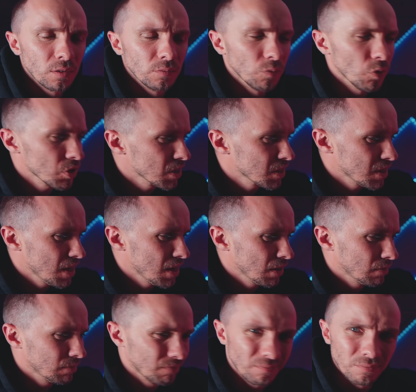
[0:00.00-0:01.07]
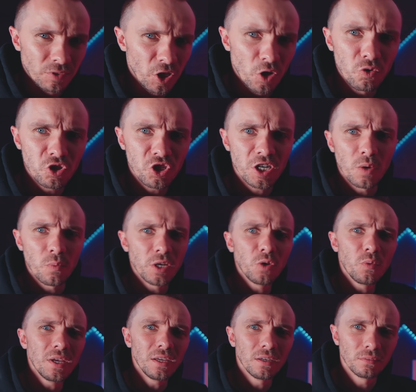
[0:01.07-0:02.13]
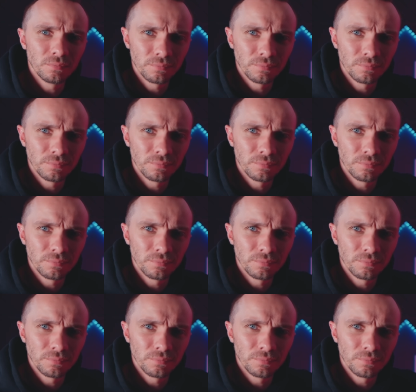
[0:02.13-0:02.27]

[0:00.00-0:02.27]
What's the saying? Don't shit where you eat.